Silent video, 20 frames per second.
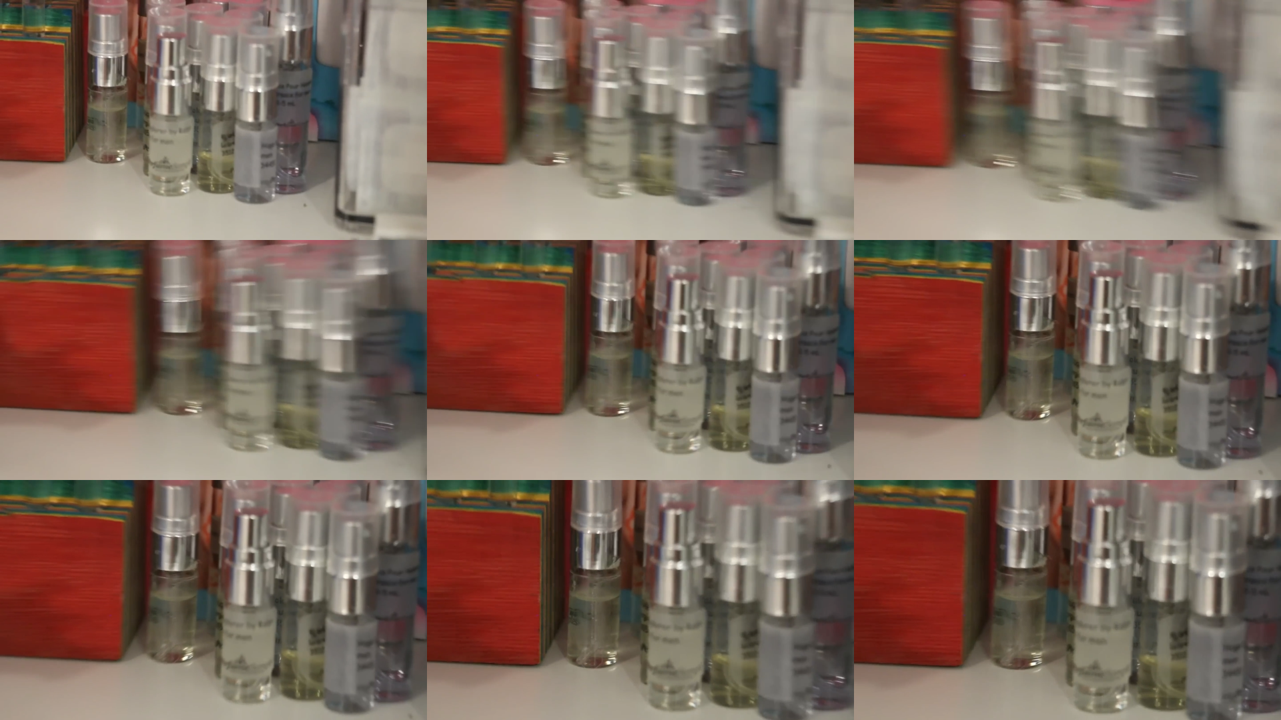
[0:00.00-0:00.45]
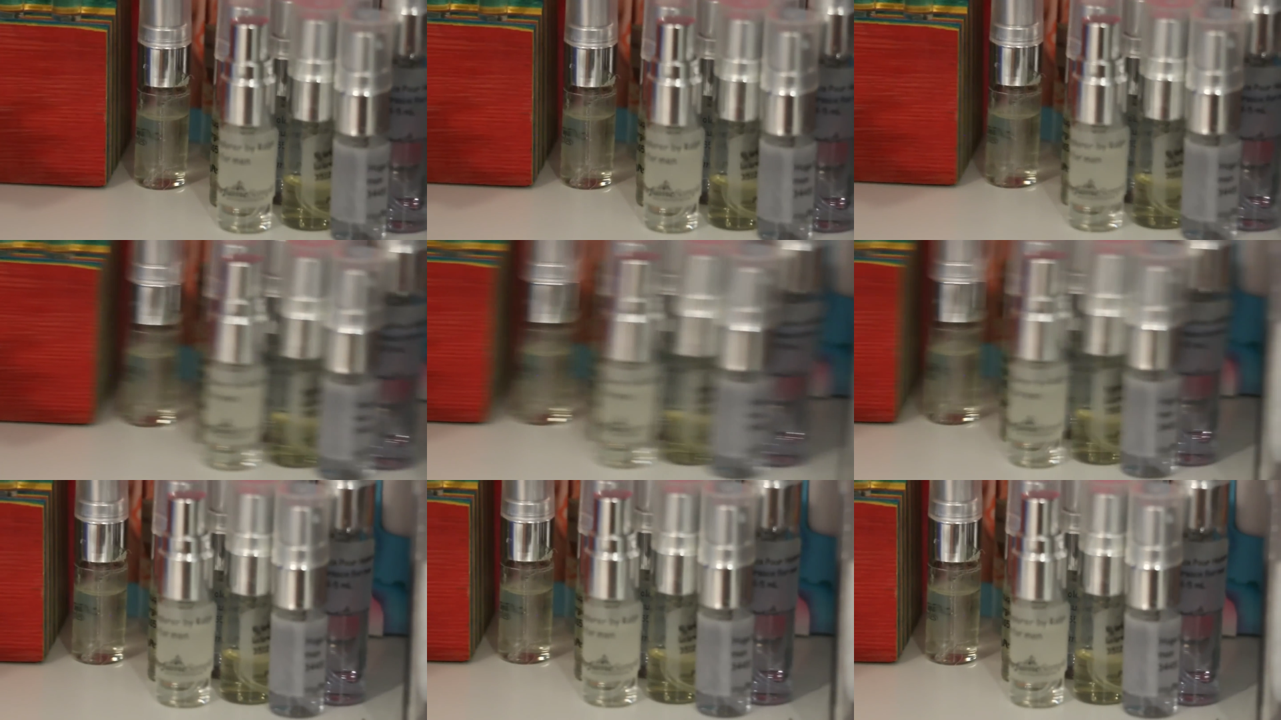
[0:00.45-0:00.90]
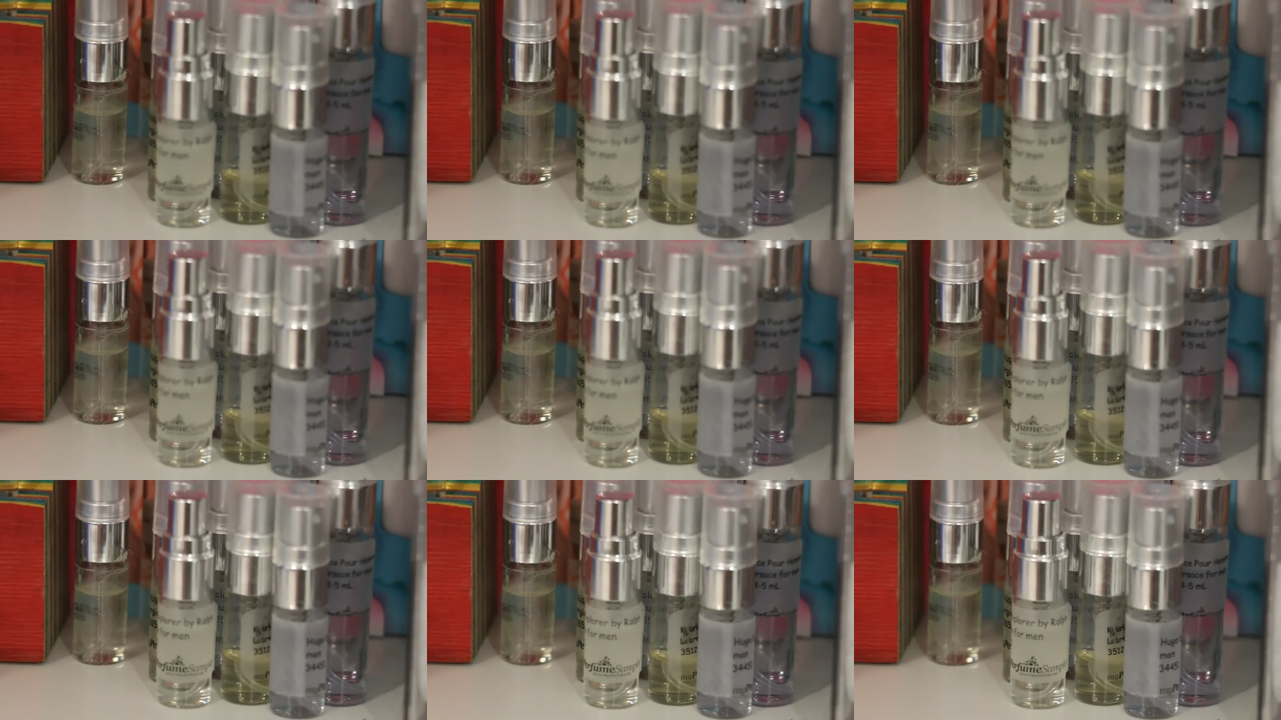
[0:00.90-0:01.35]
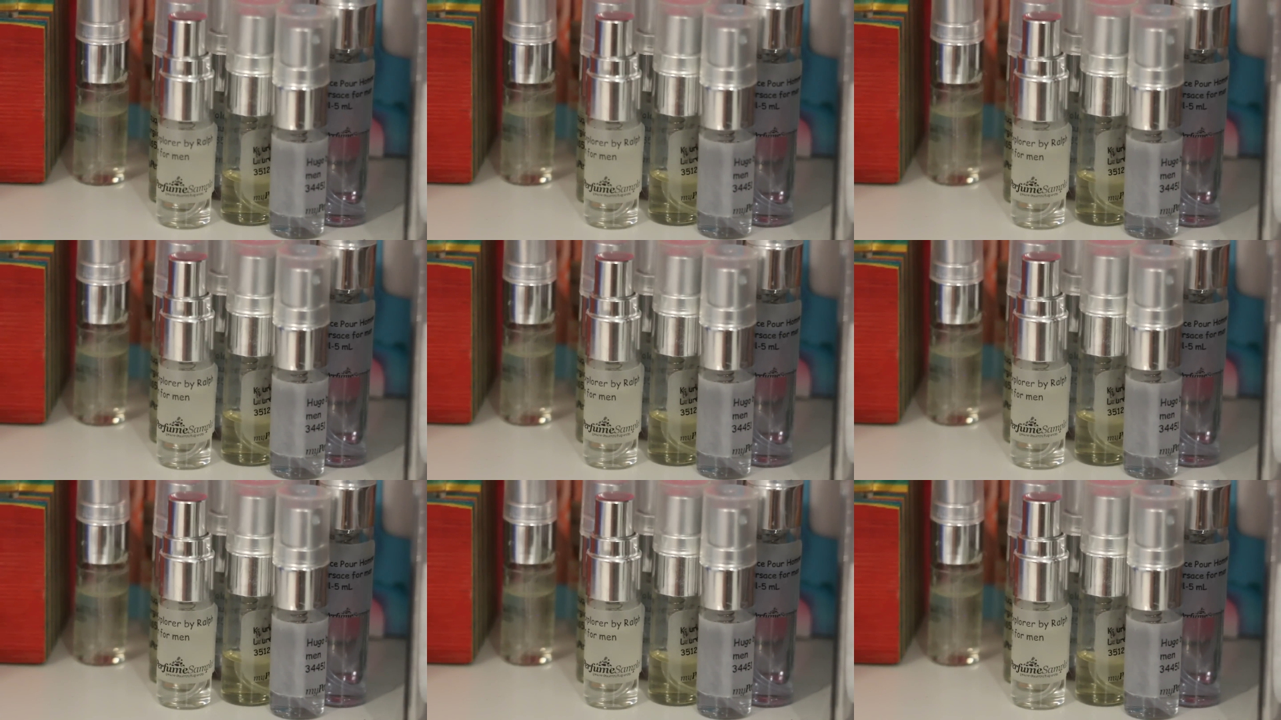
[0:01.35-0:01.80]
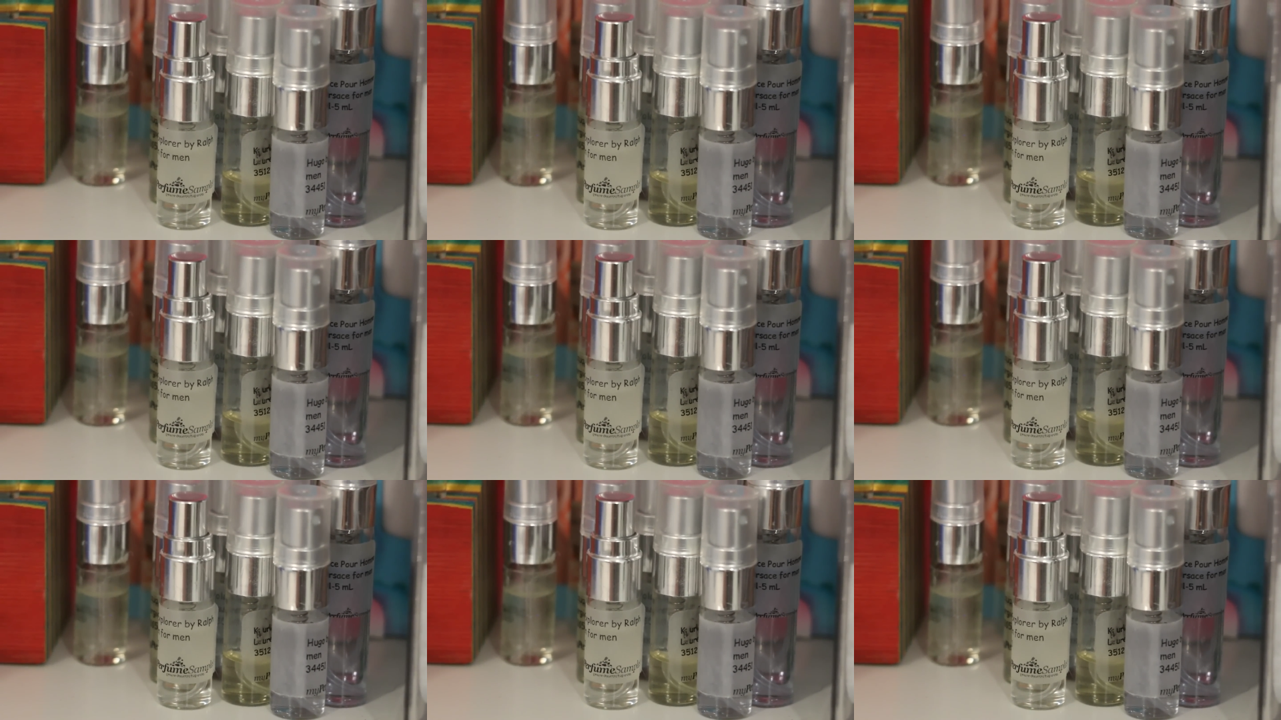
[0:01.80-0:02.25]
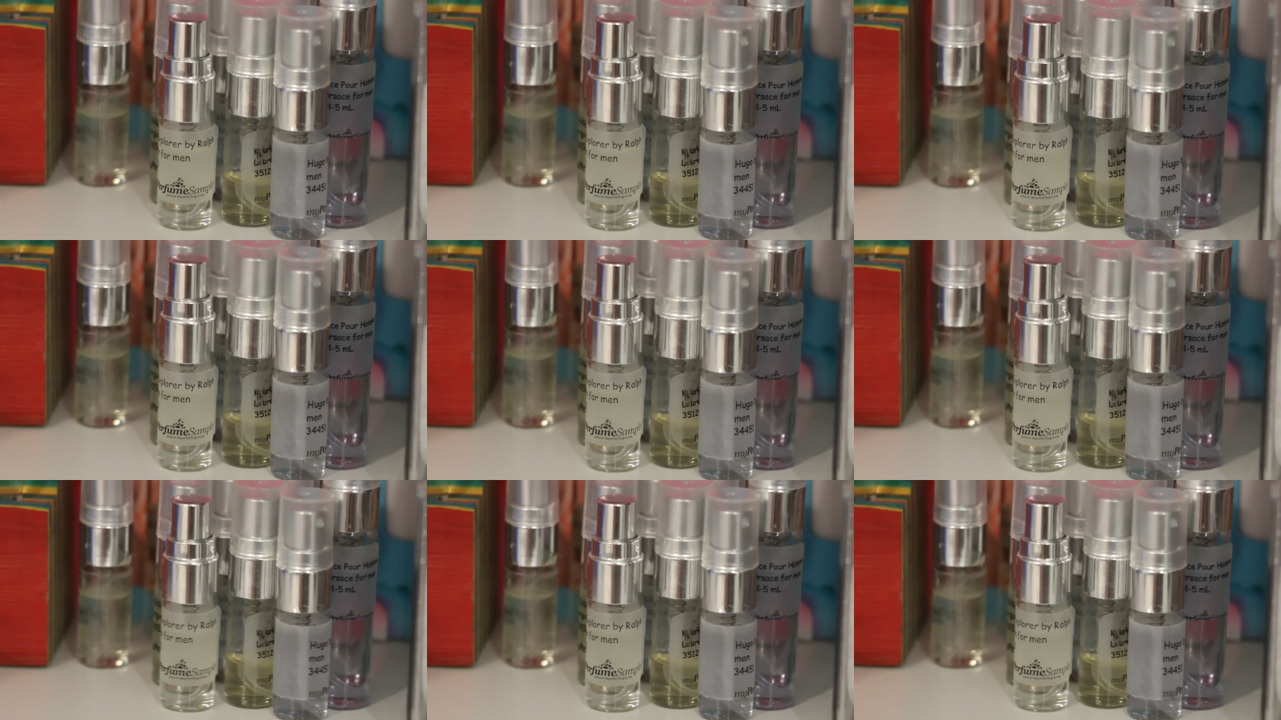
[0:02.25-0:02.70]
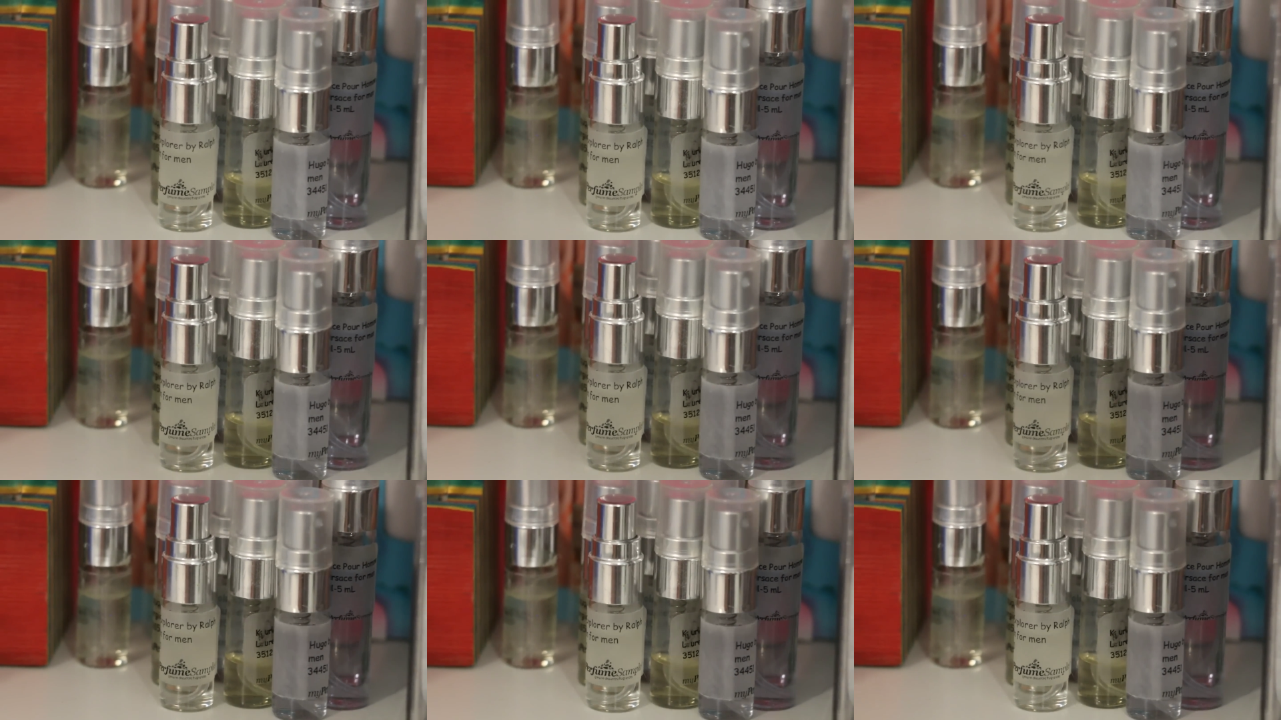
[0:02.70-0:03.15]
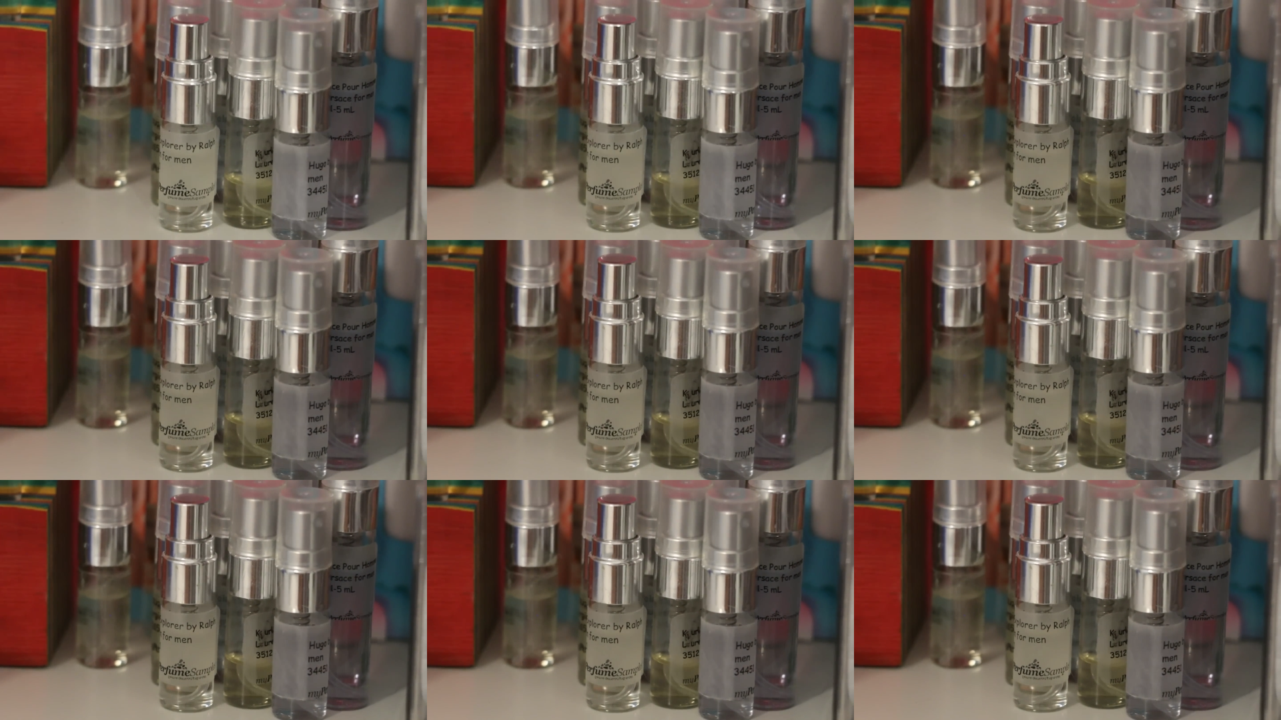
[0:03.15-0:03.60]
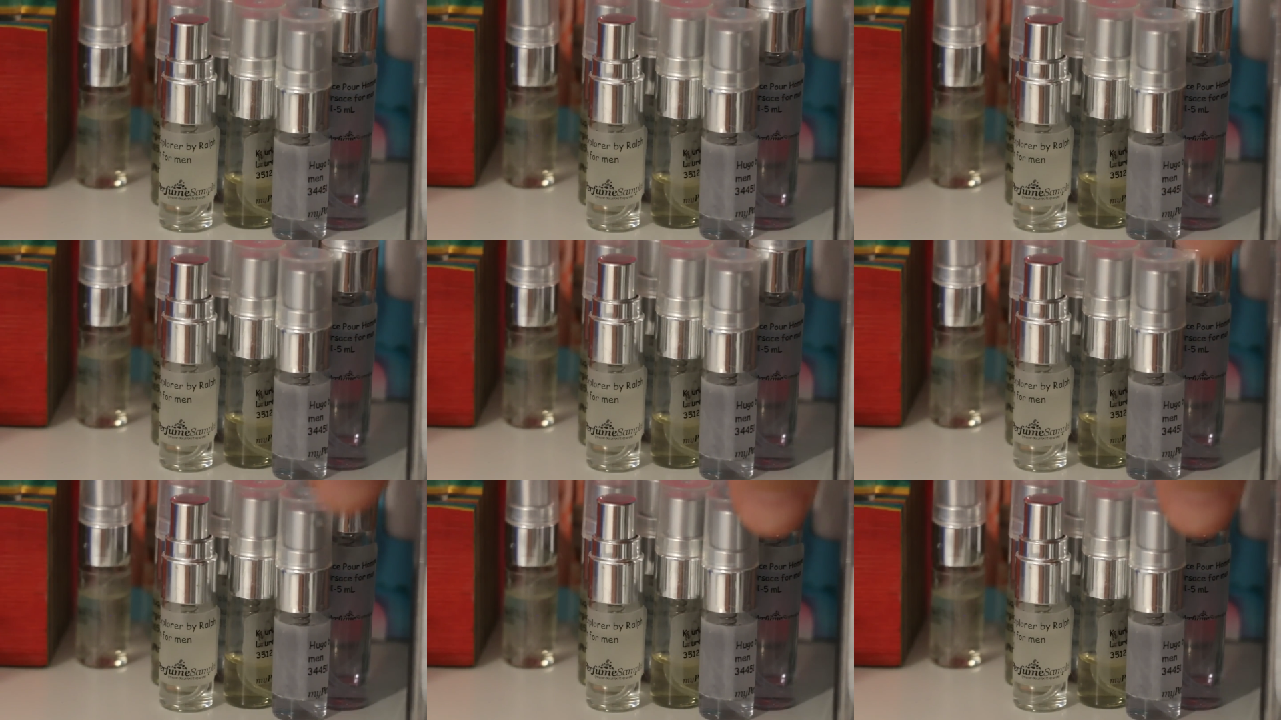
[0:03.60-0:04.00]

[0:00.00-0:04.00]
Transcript: [unreadable: no face in view]